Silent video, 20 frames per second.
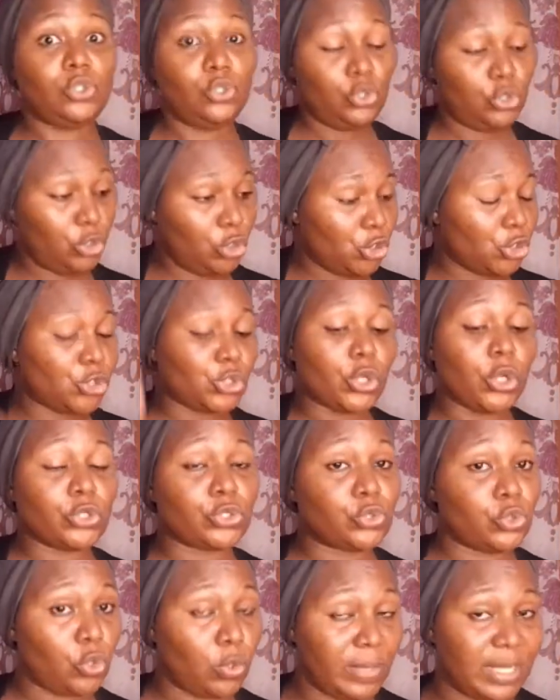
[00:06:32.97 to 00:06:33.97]
You should
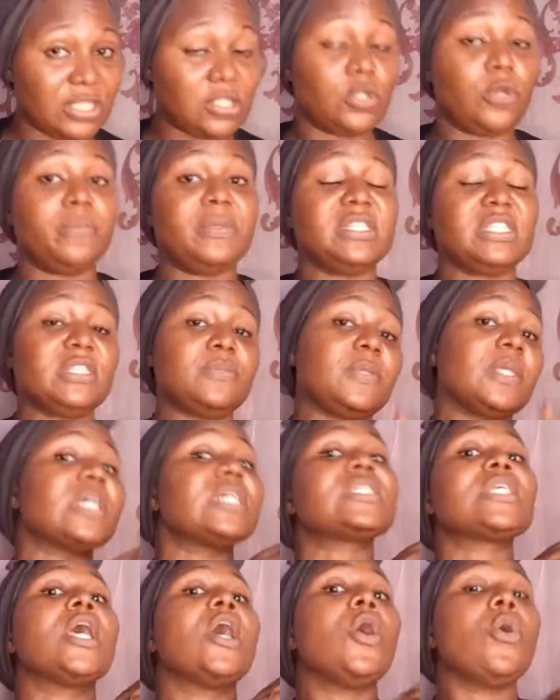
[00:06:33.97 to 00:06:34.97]
also go back to your basics,
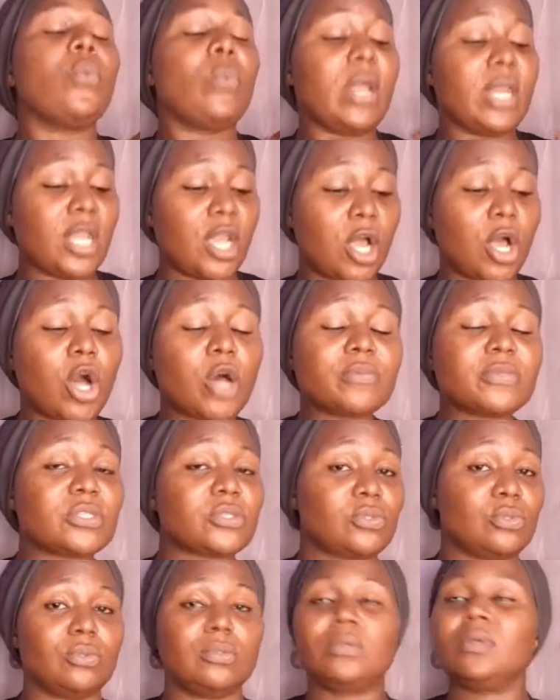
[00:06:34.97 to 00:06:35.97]
because when it
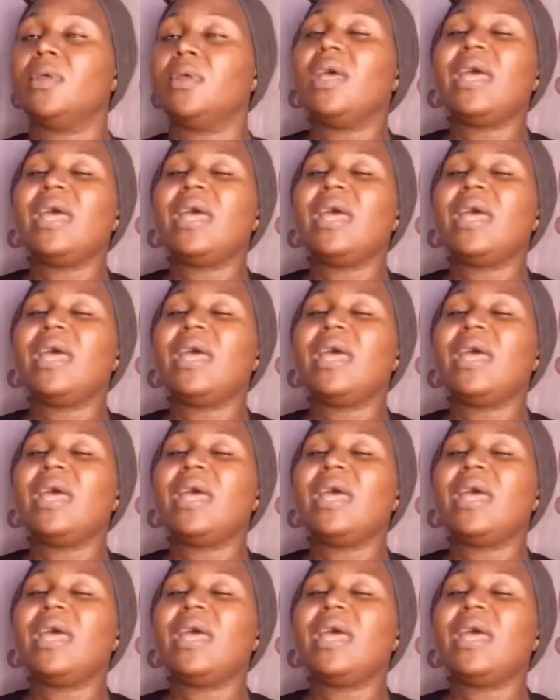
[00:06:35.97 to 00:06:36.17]
comes to